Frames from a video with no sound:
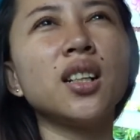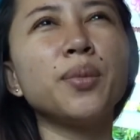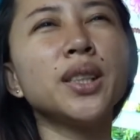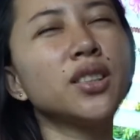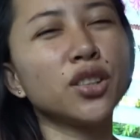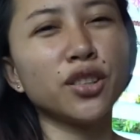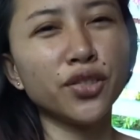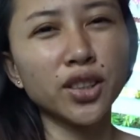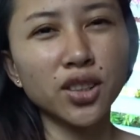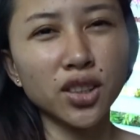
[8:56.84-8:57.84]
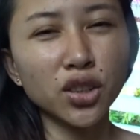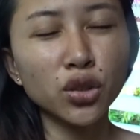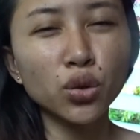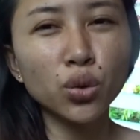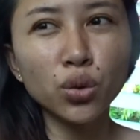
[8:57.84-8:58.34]
my service
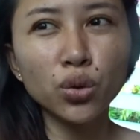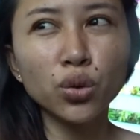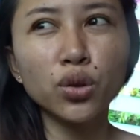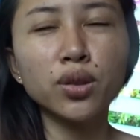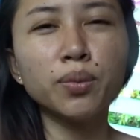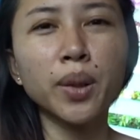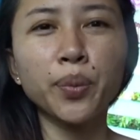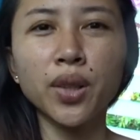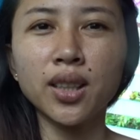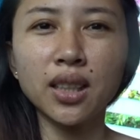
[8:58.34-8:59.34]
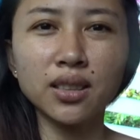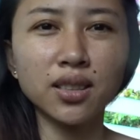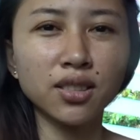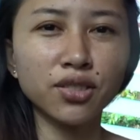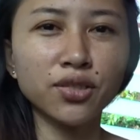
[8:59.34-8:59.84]
is good, my
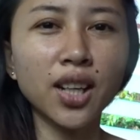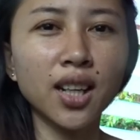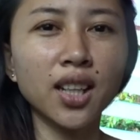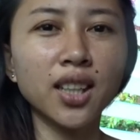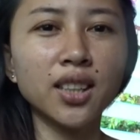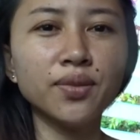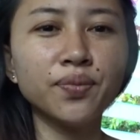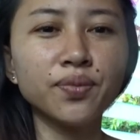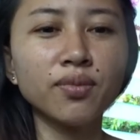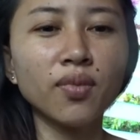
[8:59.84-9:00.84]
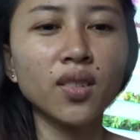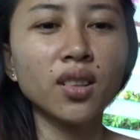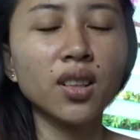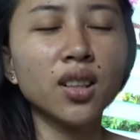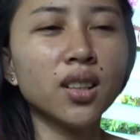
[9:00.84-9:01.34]
products is fine,
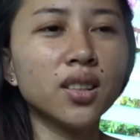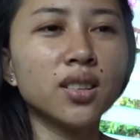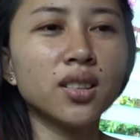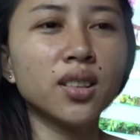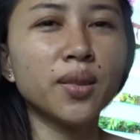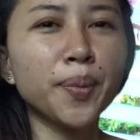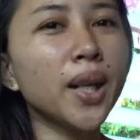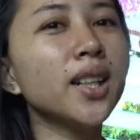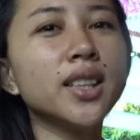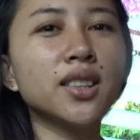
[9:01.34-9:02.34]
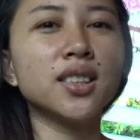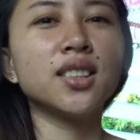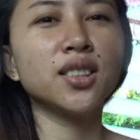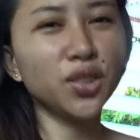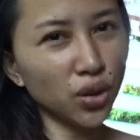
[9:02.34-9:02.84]
parang
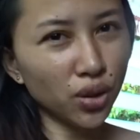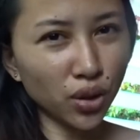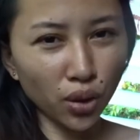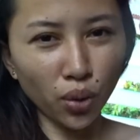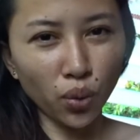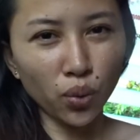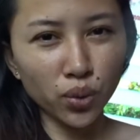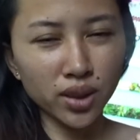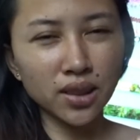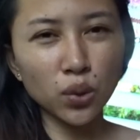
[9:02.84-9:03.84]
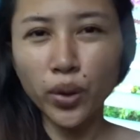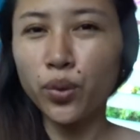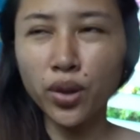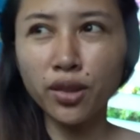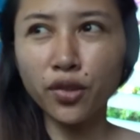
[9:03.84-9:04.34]
it's good to go. It's win-win